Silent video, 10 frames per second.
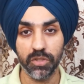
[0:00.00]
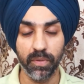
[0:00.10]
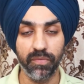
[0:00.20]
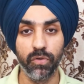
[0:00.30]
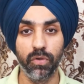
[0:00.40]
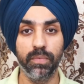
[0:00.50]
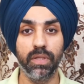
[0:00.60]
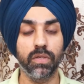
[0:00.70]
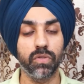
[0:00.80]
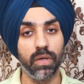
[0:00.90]
perfume,
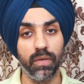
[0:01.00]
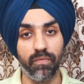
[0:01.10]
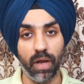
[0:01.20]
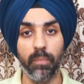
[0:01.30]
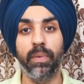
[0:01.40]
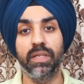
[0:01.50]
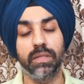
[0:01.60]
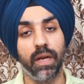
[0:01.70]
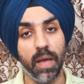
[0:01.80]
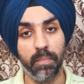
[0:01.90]
there is only one place
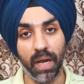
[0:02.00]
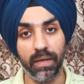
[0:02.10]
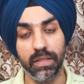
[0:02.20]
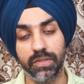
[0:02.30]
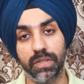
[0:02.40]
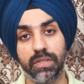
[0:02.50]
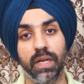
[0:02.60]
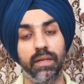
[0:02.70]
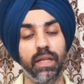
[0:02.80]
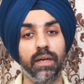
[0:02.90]
that I blindly trust,
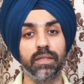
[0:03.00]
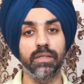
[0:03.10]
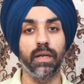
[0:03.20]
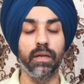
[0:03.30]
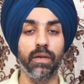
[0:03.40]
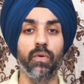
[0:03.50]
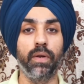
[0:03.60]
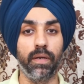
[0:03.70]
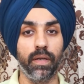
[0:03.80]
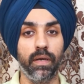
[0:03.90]
and that is Sentido
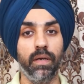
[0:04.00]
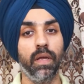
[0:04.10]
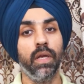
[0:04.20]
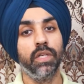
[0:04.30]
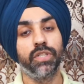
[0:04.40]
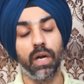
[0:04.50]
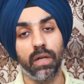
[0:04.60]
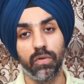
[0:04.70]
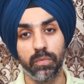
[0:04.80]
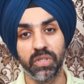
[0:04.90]
India. Shout
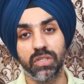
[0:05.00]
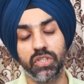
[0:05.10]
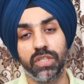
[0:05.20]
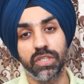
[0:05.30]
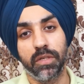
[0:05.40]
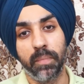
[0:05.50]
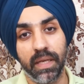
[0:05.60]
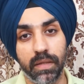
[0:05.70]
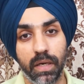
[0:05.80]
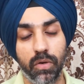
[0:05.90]
out to Mr. Shishir
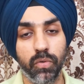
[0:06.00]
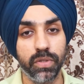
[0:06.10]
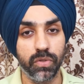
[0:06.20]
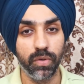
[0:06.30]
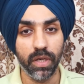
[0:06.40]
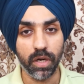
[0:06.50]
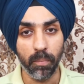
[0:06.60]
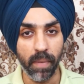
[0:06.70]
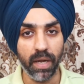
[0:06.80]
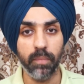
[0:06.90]
Mehta, who is doing a
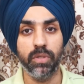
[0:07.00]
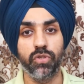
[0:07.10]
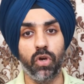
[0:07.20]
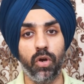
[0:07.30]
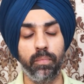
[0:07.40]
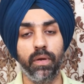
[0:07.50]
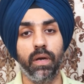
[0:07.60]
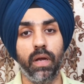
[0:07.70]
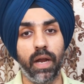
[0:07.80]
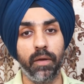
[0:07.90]
commendable job
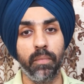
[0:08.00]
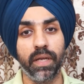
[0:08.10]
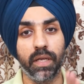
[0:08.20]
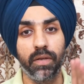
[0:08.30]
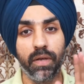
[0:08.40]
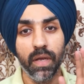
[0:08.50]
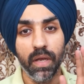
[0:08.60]
and making